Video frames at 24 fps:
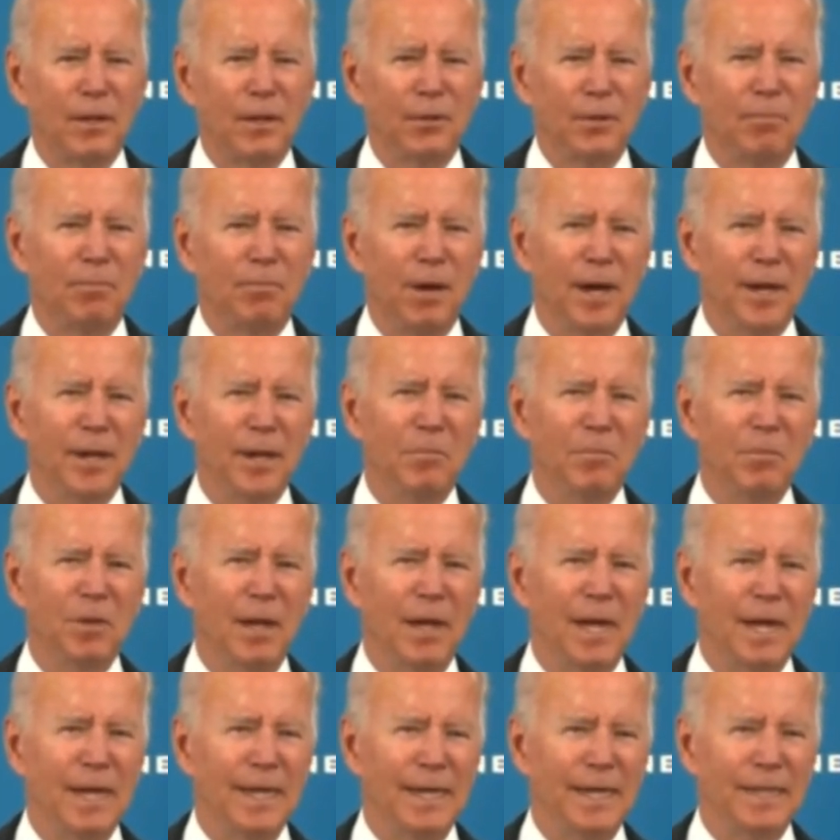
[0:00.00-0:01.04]
The bottom
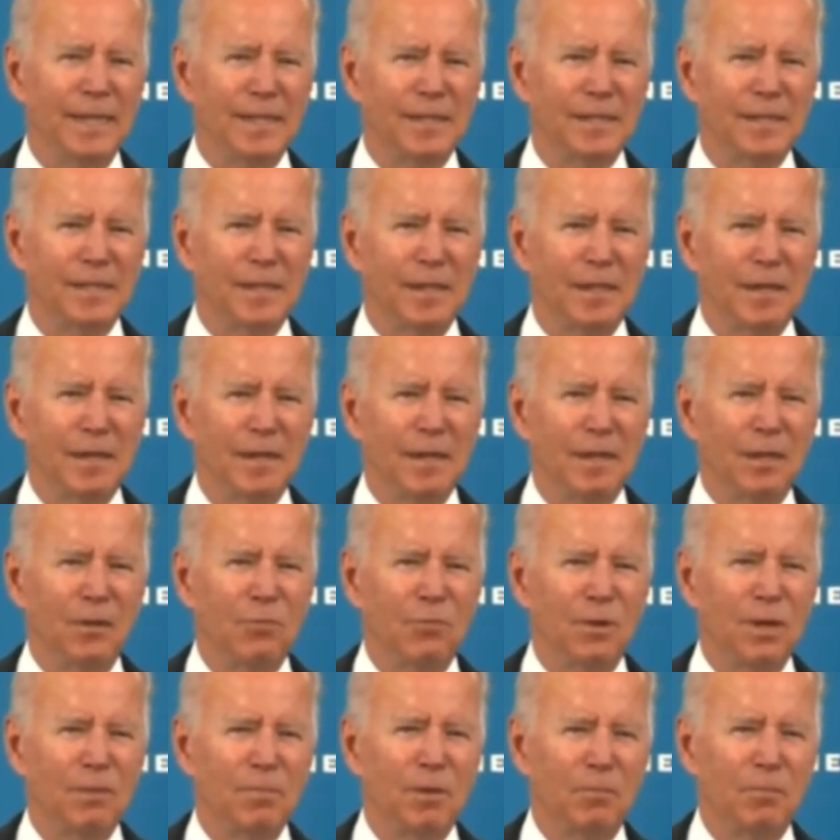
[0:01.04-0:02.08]
line is
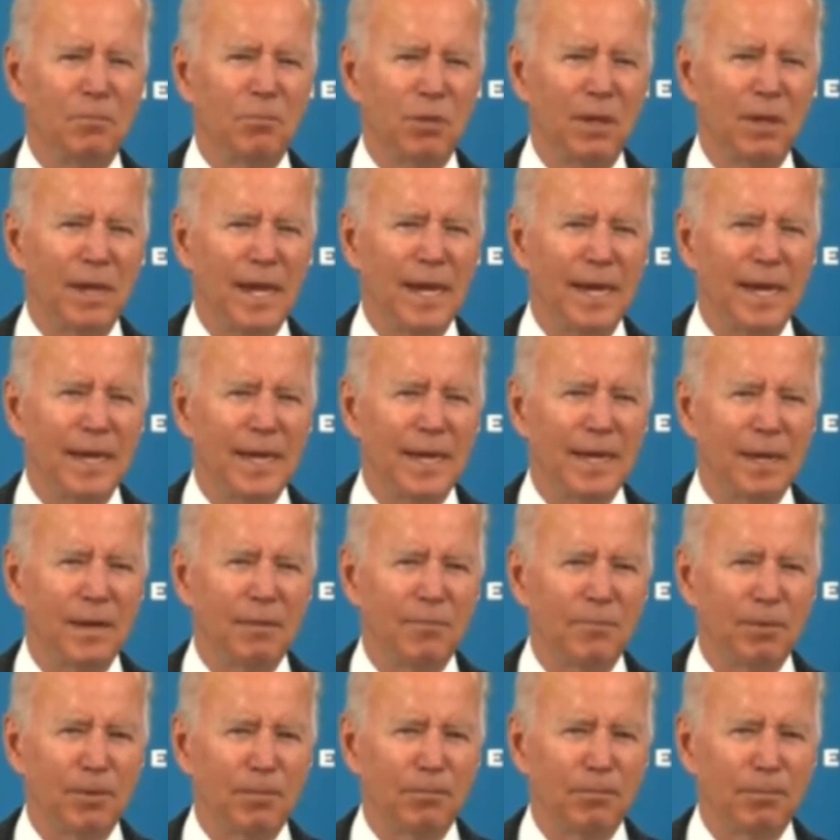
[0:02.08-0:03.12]
we've been planning and
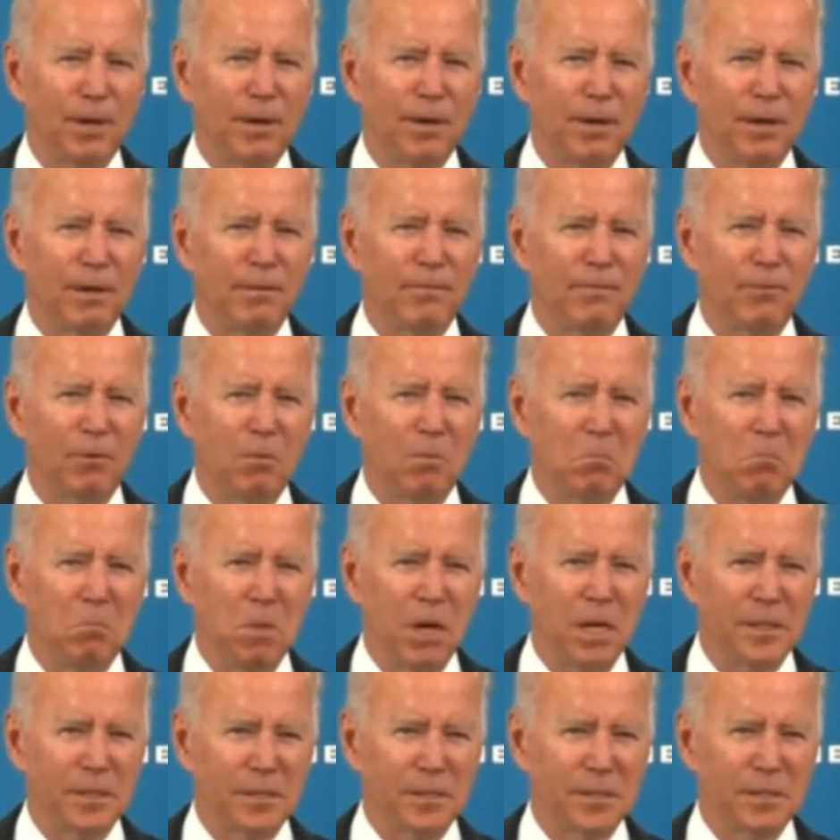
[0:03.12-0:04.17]
preparing for
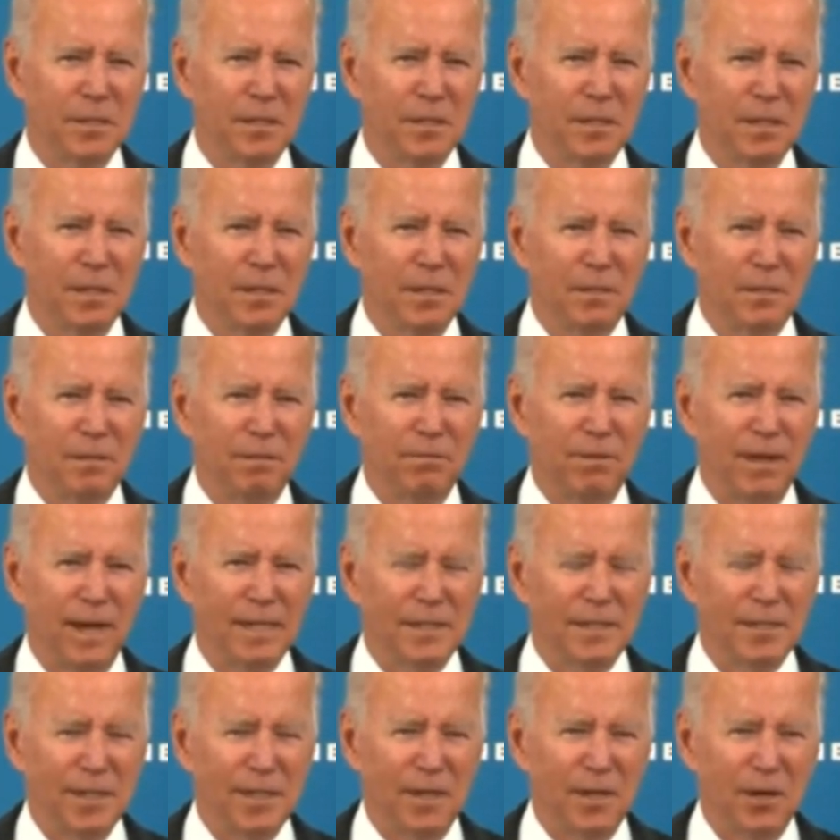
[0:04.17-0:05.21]
months to
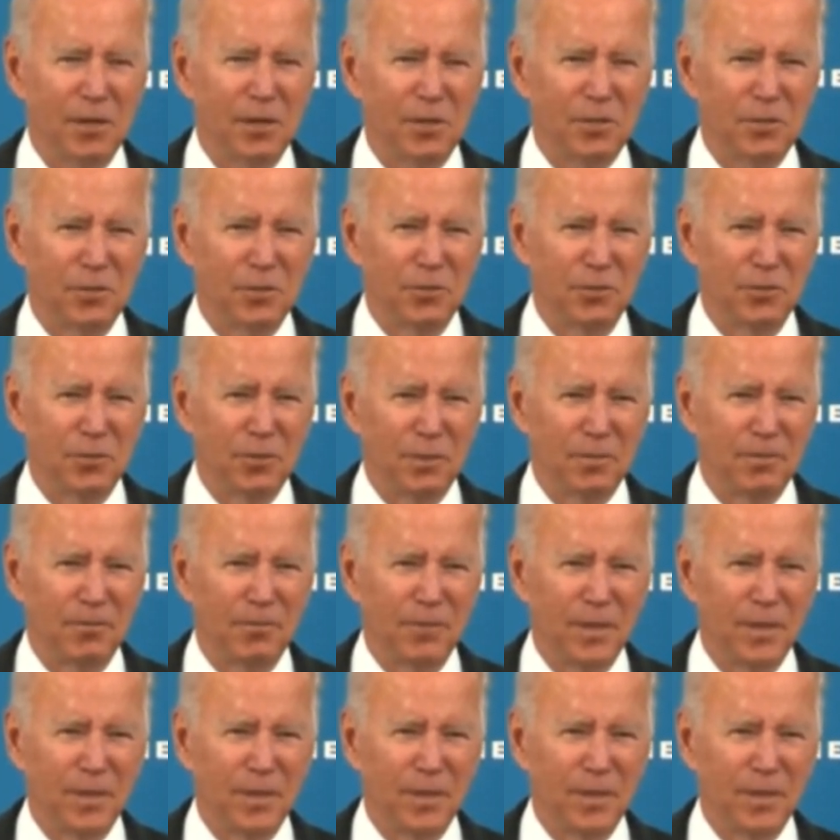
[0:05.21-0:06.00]
vaccinate our children.